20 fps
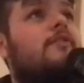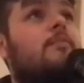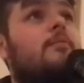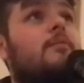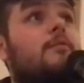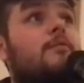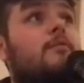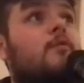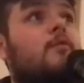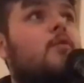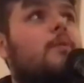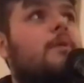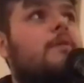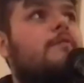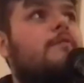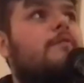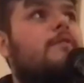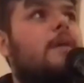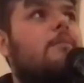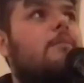a performing
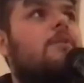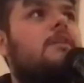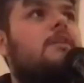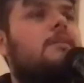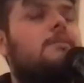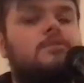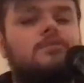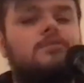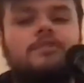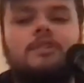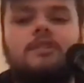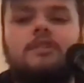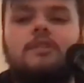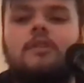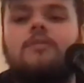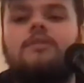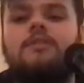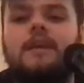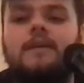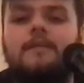family, music
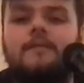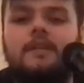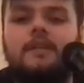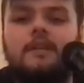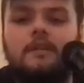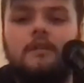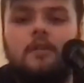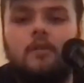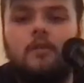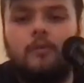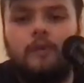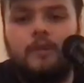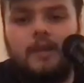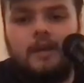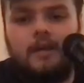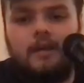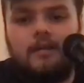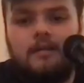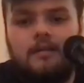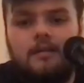goes heavily along with
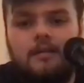that.